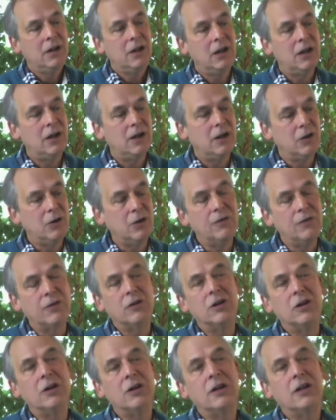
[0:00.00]
uh,
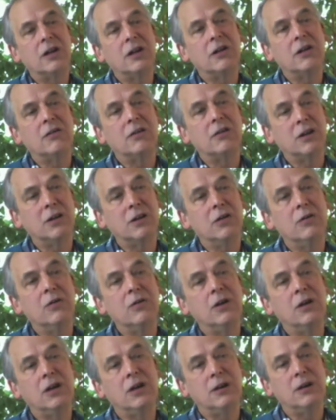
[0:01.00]
overall in
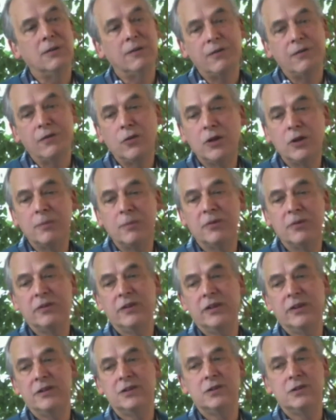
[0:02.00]
Colorado,
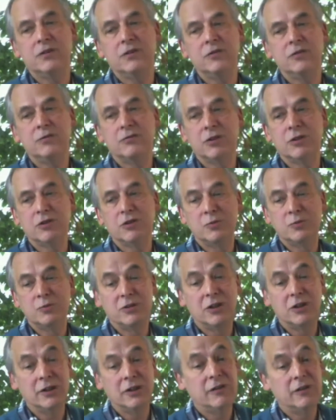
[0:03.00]
40% uh, chose, chose
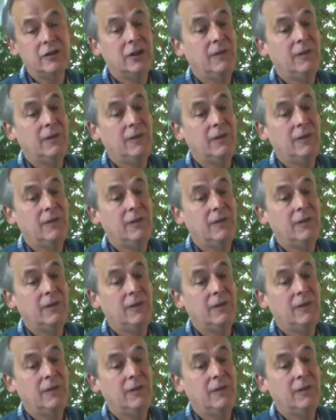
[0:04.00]
bronze.